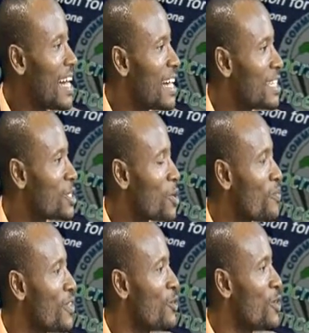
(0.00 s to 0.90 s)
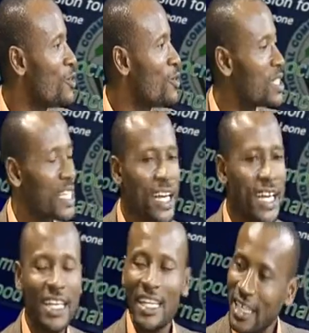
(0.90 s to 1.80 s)
something where you go say
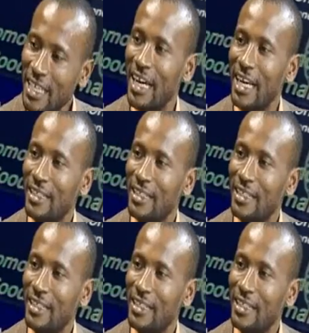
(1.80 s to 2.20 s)
illegal.